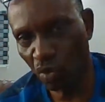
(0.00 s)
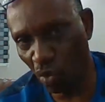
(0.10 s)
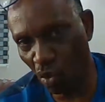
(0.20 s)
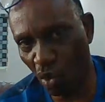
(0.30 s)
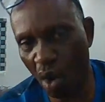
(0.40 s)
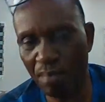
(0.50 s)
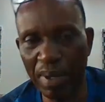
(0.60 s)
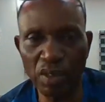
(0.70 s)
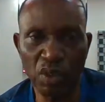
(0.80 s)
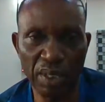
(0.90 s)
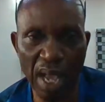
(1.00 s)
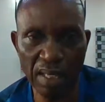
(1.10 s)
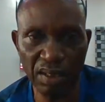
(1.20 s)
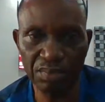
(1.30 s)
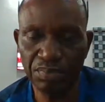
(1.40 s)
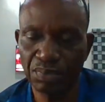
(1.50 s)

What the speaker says: We will come back to that.